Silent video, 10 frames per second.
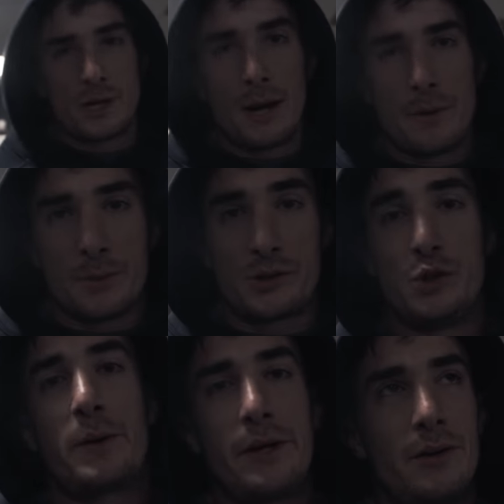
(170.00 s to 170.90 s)
I'm a, I'm, I'm a
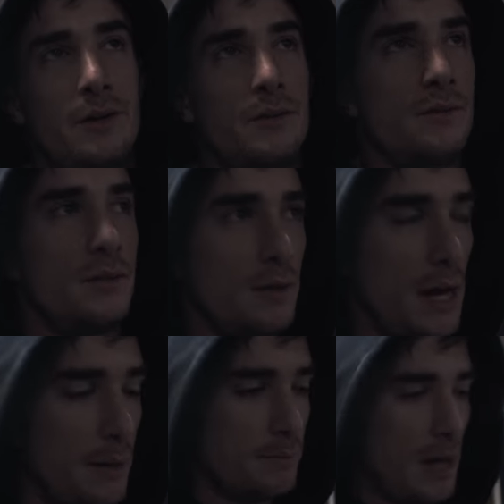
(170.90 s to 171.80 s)
superhero.
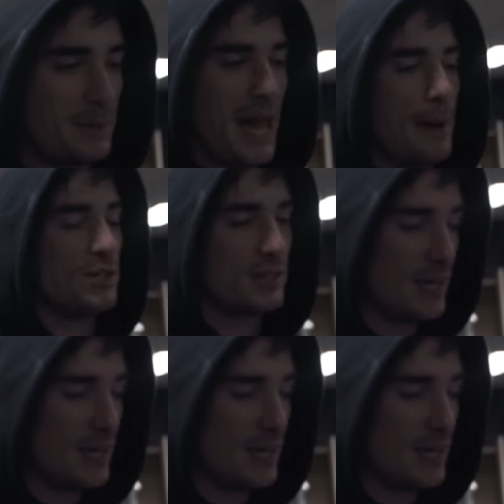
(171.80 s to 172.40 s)
I'm, I'm Captain